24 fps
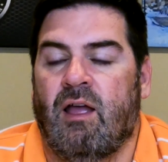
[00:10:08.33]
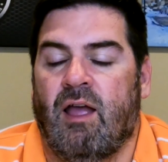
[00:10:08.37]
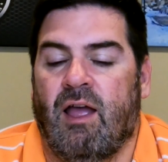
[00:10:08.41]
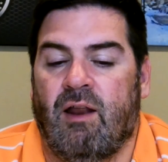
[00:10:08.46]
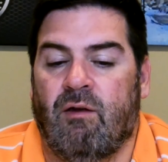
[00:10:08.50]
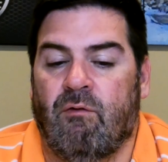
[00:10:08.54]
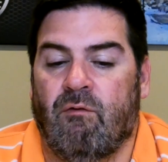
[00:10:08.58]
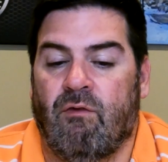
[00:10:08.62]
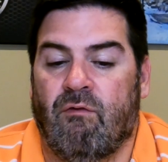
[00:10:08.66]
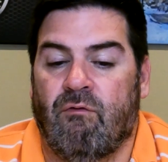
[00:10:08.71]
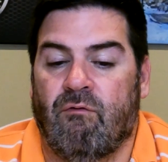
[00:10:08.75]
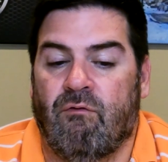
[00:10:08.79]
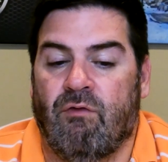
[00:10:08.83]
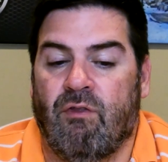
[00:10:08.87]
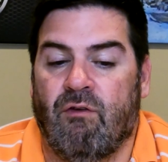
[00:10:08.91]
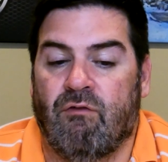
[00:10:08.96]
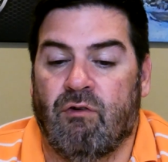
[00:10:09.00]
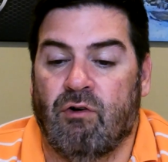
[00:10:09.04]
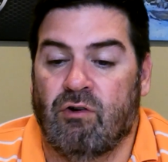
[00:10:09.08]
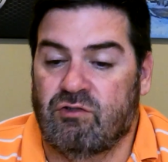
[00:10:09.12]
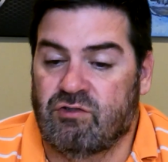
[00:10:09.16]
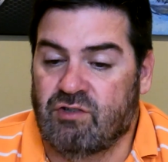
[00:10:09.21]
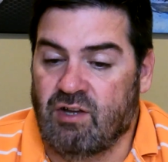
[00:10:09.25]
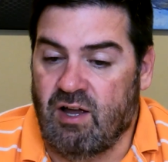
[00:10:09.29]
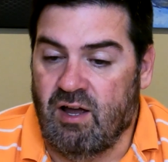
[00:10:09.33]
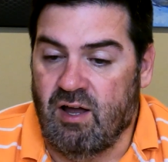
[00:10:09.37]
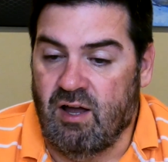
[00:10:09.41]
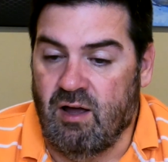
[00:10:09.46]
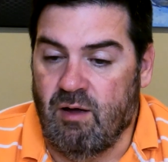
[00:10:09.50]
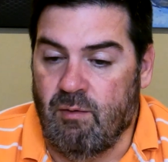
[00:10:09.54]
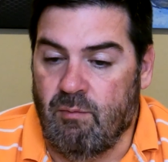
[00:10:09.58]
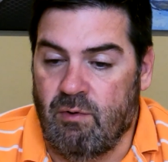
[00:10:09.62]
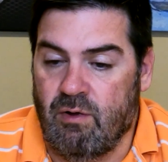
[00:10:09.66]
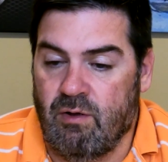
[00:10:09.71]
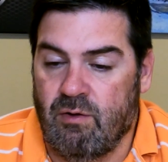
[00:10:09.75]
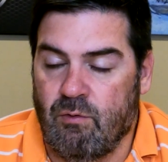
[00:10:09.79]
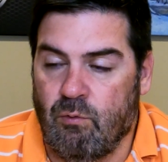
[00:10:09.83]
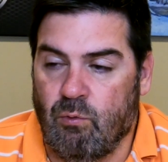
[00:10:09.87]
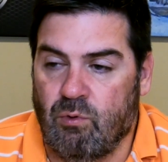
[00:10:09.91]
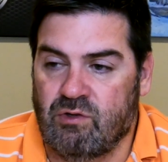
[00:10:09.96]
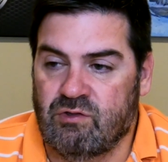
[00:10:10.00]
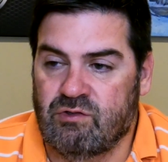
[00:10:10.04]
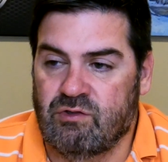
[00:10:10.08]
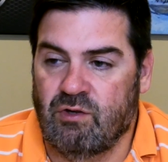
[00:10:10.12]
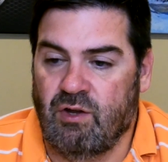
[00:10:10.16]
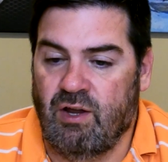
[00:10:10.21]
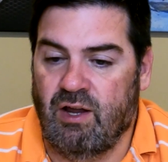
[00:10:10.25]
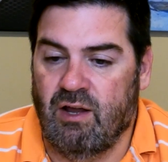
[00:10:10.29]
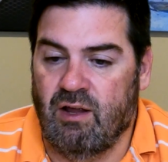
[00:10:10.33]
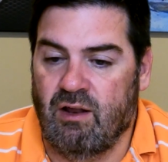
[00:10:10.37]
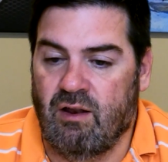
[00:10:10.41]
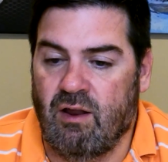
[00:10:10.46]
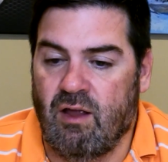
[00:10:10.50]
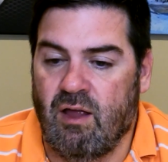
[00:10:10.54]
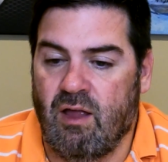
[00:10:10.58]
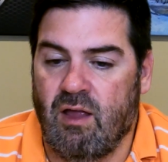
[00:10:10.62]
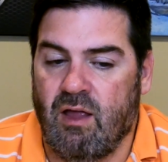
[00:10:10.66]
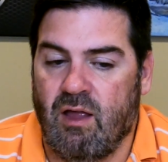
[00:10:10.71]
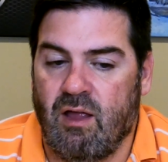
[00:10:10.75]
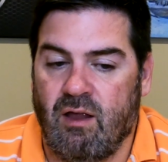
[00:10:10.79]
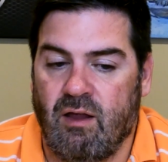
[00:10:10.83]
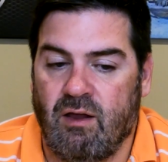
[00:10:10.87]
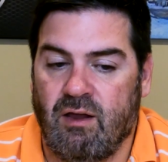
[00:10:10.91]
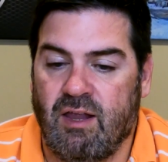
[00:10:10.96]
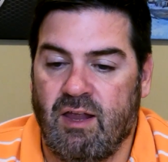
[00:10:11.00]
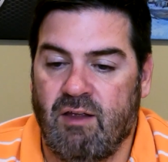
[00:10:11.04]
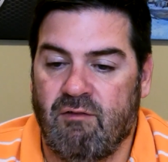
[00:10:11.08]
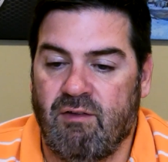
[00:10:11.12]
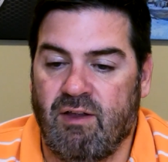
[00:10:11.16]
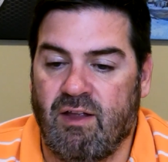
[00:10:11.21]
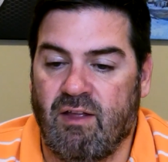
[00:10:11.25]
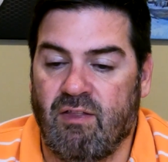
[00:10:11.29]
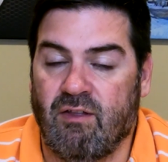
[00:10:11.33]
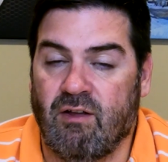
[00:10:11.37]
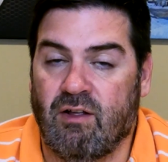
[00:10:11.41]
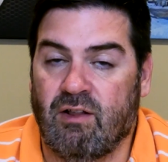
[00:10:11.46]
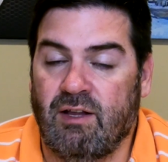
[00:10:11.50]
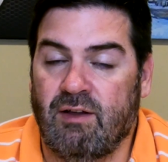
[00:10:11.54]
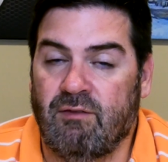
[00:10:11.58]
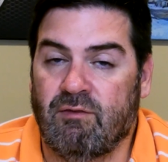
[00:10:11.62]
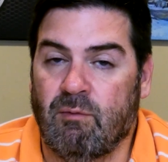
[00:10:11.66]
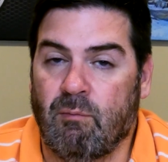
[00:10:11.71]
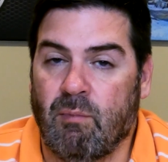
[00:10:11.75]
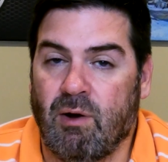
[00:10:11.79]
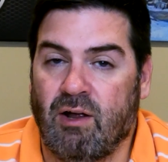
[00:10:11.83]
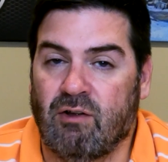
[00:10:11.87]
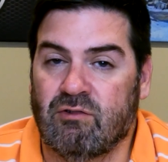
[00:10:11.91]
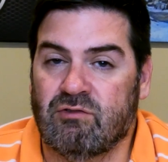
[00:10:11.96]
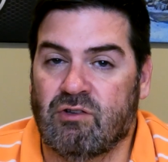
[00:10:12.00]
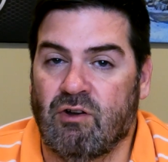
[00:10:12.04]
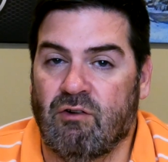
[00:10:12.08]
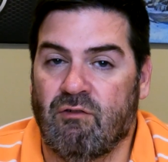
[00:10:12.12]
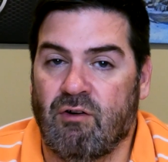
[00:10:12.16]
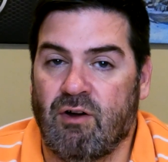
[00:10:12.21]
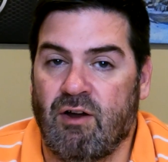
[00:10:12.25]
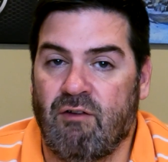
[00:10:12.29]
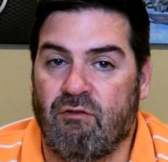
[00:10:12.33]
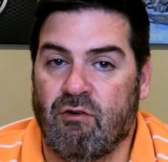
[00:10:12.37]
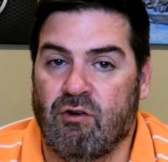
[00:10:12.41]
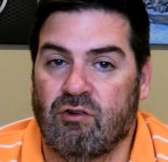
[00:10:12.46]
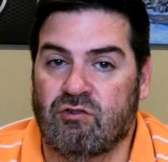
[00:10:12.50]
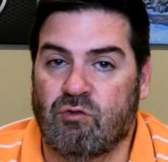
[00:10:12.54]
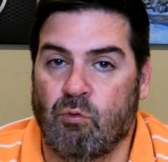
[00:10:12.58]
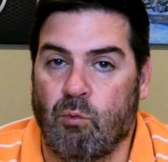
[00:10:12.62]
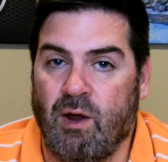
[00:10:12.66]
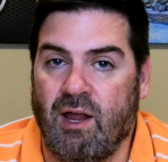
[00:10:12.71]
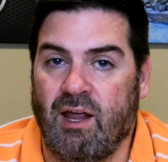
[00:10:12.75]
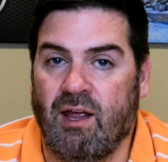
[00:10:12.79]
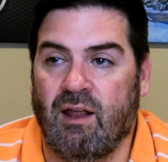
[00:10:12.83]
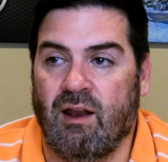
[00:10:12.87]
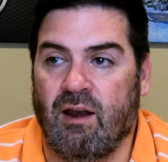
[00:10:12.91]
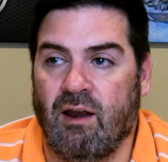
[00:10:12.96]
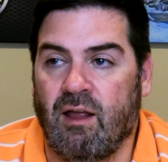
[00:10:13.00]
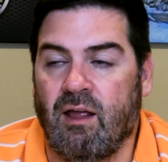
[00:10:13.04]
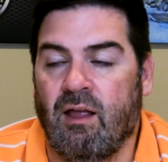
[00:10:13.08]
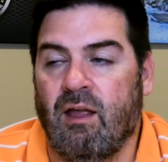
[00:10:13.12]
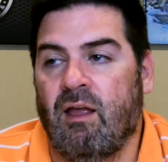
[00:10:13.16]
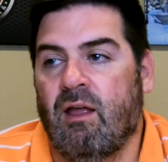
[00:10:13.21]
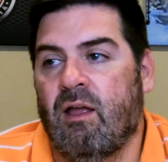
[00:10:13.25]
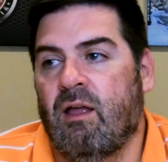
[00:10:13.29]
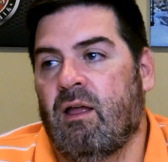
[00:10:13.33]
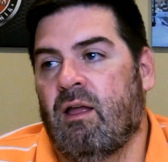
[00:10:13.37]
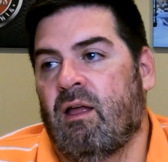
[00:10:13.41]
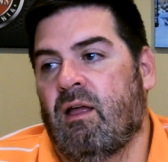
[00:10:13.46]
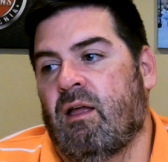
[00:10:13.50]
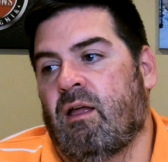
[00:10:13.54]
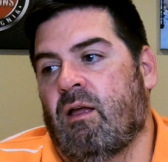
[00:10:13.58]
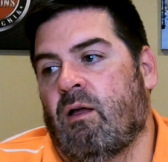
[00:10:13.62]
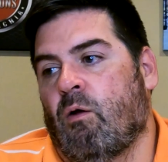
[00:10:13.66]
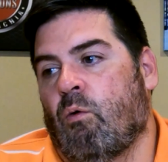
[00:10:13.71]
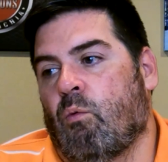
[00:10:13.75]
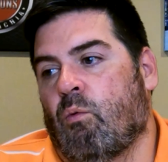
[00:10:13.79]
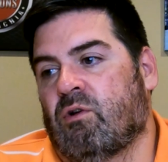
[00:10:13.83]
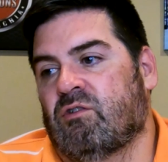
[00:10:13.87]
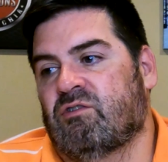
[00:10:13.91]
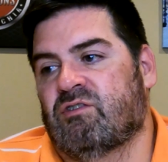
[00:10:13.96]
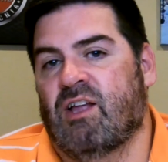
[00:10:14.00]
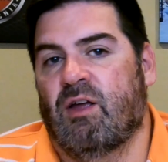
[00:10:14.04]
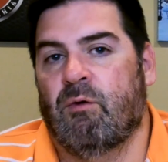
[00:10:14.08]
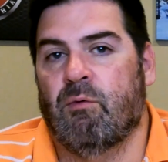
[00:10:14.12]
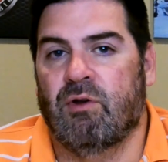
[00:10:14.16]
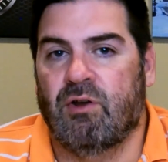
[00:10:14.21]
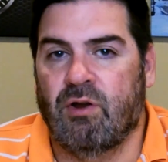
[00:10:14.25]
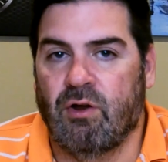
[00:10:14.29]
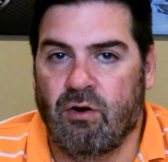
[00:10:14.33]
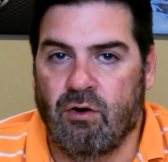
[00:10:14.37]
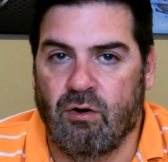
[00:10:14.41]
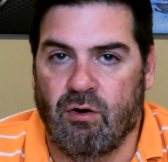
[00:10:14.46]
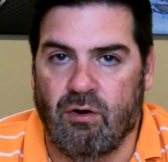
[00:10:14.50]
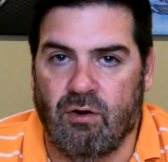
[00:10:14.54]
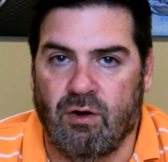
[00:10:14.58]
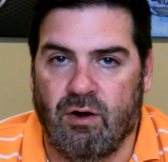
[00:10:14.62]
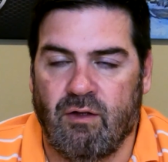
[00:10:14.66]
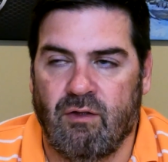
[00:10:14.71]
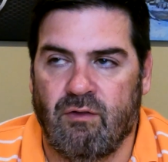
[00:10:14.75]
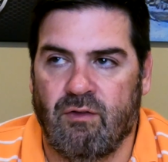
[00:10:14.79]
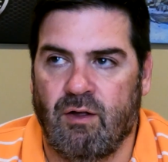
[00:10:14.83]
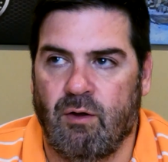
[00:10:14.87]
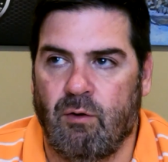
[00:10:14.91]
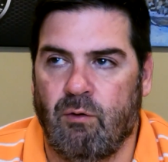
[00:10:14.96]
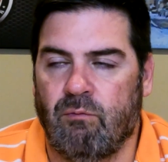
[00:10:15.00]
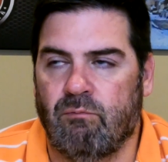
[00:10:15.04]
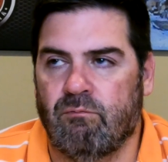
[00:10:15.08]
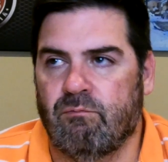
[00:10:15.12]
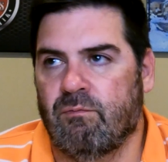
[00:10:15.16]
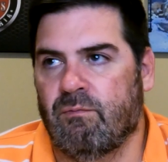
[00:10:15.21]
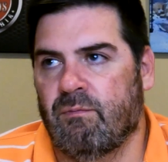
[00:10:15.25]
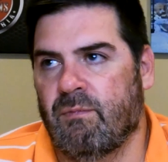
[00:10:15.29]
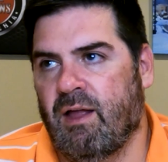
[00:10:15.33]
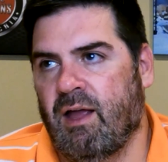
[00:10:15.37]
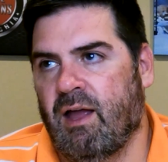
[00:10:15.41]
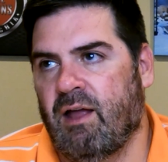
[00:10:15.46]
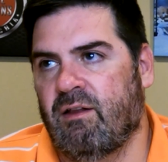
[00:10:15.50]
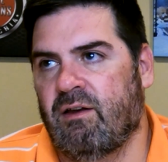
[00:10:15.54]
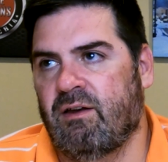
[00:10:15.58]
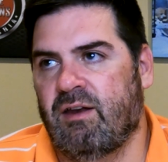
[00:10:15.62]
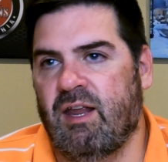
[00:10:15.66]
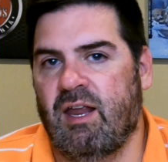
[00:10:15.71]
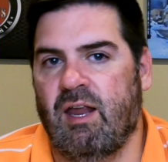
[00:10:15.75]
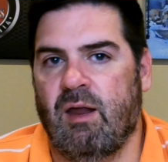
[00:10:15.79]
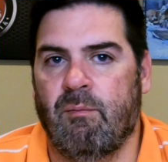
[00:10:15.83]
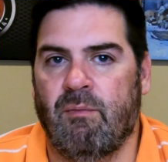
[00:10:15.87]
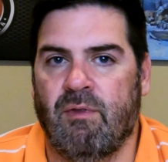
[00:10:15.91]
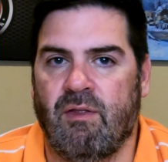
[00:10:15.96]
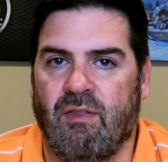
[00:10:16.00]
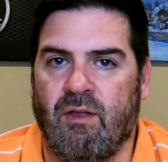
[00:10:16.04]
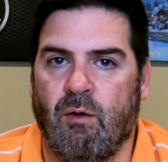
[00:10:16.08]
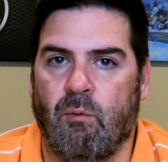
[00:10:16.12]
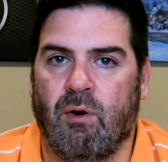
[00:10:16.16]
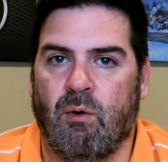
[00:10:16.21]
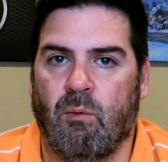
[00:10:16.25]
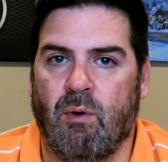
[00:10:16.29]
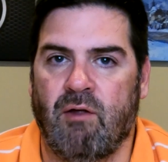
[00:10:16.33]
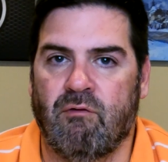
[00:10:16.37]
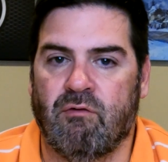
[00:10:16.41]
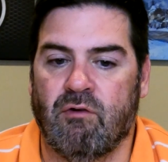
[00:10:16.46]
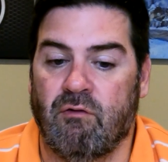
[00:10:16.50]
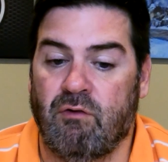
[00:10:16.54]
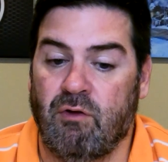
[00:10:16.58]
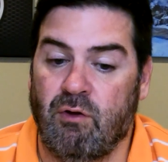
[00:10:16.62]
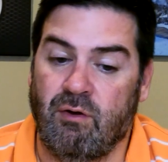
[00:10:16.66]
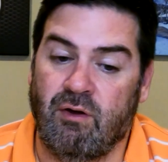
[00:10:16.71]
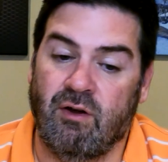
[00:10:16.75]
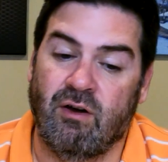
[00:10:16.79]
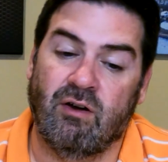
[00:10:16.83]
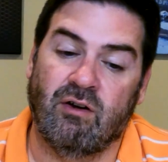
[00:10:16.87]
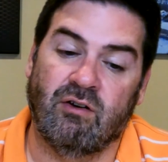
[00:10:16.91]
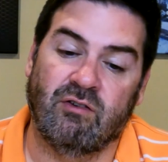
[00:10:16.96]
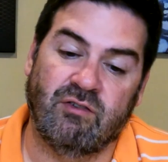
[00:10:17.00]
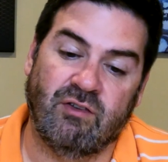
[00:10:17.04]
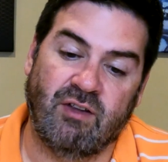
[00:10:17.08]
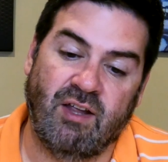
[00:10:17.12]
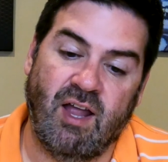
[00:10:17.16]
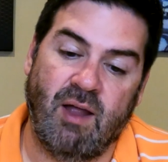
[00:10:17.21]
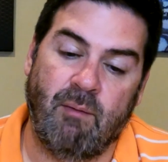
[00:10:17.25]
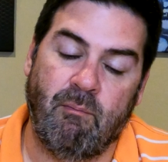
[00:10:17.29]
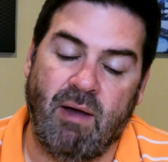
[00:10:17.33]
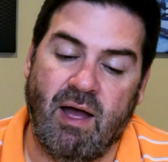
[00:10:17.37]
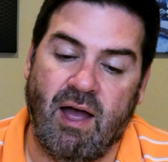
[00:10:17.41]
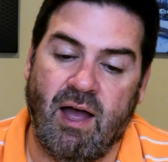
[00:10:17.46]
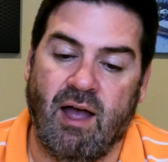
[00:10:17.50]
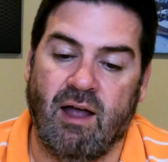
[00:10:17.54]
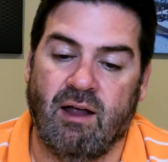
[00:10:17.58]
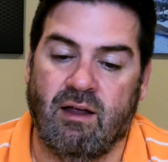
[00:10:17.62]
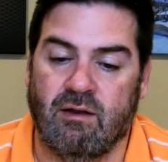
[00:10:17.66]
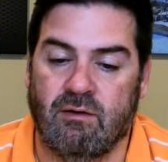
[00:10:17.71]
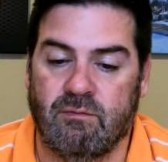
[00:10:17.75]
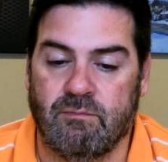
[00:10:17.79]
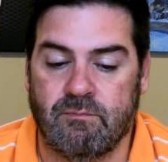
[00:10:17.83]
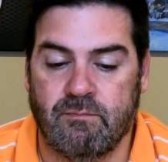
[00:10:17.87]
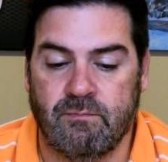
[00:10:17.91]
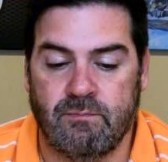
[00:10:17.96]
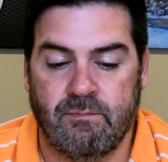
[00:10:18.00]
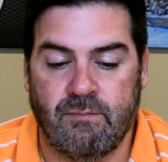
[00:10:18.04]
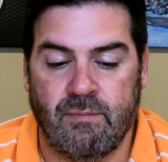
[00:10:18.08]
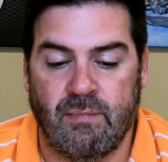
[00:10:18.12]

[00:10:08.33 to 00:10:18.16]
And the first time was in giving the Cleveland Browns their very first win once they returned. They had a team, then they went away for a few years and came back, and